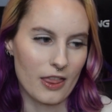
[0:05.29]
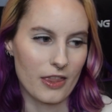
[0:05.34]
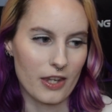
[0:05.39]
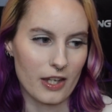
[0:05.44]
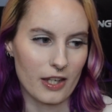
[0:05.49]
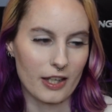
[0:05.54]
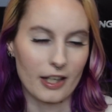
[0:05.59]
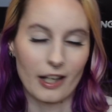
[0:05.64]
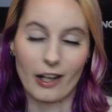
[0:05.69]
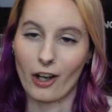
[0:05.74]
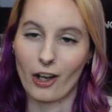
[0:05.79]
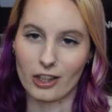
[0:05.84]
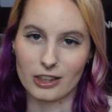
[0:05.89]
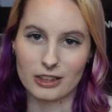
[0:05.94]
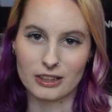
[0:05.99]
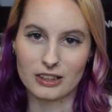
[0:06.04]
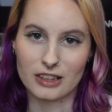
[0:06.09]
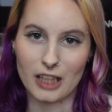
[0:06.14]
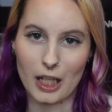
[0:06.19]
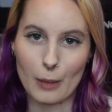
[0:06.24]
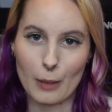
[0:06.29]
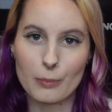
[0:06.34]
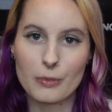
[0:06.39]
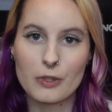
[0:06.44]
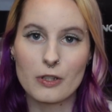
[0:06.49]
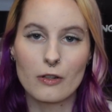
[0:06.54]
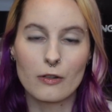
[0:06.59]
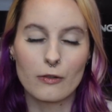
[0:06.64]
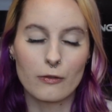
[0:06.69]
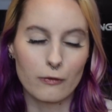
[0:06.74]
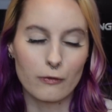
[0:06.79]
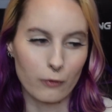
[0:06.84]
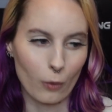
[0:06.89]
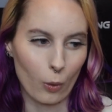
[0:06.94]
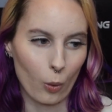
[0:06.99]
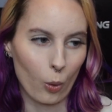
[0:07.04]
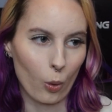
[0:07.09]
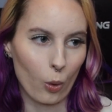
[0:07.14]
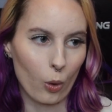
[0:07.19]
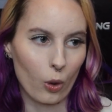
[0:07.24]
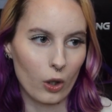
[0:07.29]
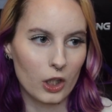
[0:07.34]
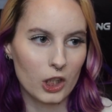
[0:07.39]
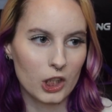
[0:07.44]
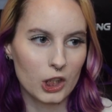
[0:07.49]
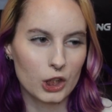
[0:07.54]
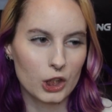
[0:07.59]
the concept for